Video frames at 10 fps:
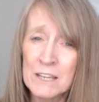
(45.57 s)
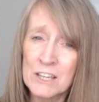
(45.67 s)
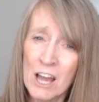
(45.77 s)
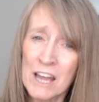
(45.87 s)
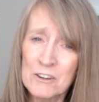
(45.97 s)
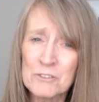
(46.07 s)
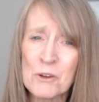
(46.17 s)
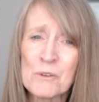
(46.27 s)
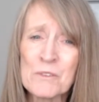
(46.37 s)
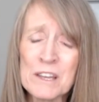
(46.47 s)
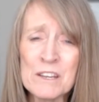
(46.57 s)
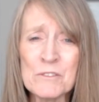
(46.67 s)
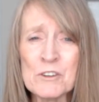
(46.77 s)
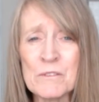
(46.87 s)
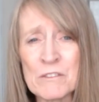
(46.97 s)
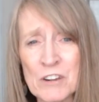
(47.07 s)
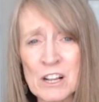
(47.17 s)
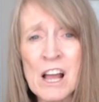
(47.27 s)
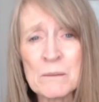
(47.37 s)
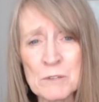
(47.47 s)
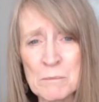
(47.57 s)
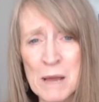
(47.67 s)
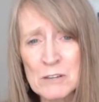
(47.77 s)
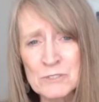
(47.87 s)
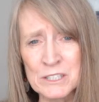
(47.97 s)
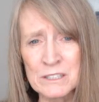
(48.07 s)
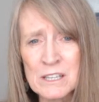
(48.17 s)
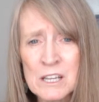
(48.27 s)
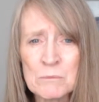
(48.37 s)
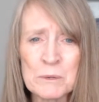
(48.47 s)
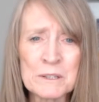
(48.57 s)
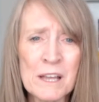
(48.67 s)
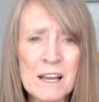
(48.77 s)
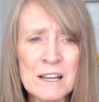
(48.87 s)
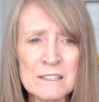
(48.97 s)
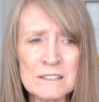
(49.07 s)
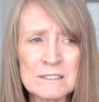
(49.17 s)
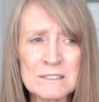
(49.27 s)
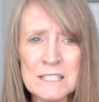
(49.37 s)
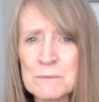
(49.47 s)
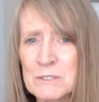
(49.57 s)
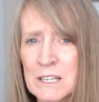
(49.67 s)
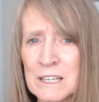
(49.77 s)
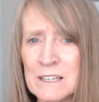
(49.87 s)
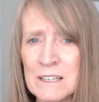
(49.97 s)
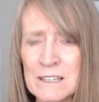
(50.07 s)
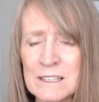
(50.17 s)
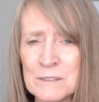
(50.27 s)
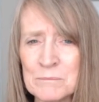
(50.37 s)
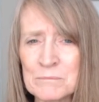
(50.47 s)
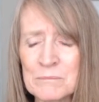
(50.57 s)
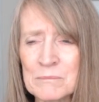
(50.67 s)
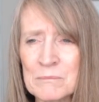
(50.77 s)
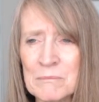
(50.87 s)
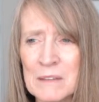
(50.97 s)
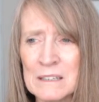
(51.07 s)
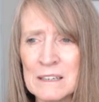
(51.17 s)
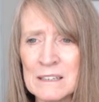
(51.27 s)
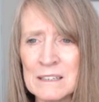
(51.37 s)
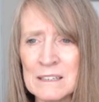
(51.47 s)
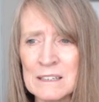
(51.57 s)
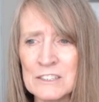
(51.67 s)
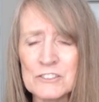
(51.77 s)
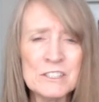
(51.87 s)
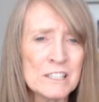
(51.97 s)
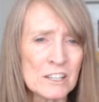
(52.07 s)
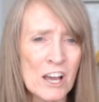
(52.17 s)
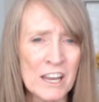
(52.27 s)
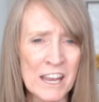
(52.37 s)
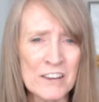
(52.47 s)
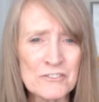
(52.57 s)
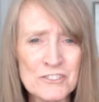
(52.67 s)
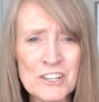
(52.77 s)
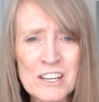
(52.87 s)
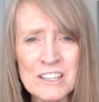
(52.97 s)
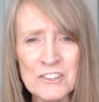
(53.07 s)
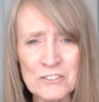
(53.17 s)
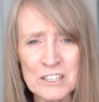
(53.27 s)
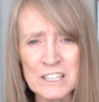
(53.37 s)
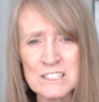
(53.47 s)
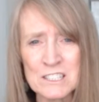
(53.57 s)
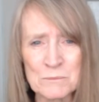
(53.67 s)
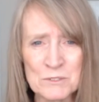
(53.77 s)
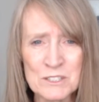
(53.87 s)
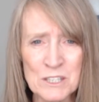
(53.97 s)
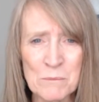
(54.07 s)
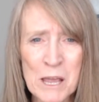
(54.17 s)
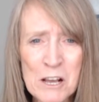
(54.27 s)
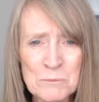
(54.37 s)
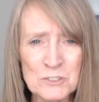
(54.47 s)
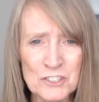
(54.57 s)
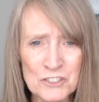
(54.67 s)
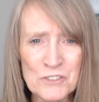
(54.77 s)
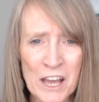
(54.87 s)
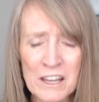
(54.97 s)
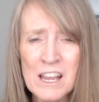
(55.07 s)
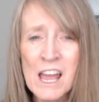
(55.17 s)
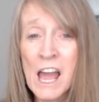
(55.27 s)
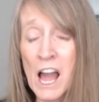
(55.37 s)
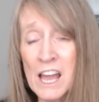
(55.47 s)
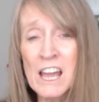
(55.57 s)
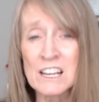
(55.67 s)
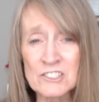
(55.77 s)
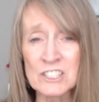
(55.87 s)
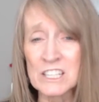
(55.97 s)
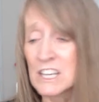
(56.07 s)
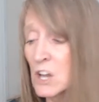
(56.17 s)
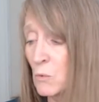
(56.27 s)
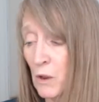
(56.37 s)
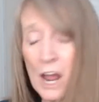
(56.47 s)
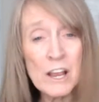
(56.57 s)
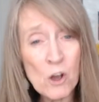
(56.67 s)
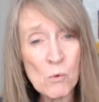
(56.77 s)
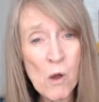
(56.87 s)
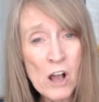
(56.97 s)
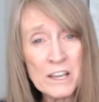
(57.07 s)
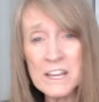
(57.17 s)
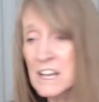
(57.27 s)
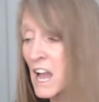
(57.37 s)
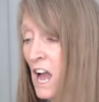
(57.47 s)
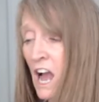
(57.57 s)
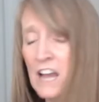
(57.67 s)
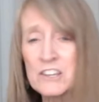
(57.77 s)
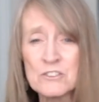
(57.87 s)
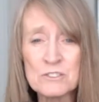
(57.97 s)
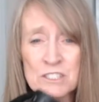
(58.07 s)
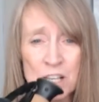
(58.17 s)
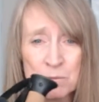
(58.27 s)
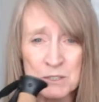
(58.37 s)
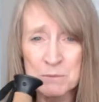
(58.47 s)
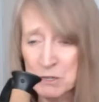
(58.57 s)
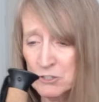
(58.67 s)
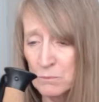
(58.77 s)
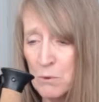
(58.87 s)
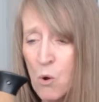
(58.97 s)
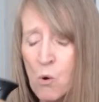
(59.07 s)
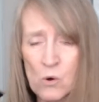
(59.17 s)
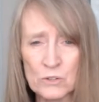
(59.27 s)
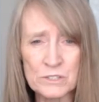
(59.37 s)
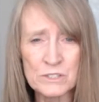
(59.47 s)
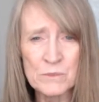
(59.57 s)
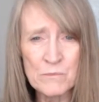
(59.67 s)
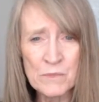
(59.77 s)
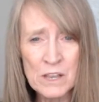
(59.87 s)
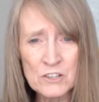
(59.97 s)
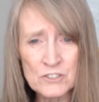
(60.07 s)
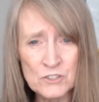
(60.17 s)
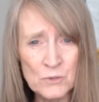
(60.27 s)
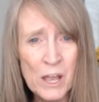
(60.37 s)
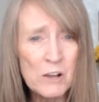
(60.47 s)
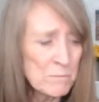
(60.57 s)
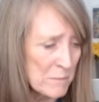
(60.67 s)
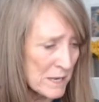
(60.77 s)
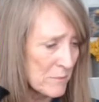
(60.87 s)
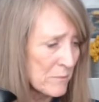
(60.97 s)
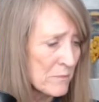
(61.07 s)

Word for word: Now, I don't know if any of you have ever climbed a mountain, but that seems like um, uh, you need a lot of energy and you need some some help to do that. I actually, when I go walking, I use some special poles to help me,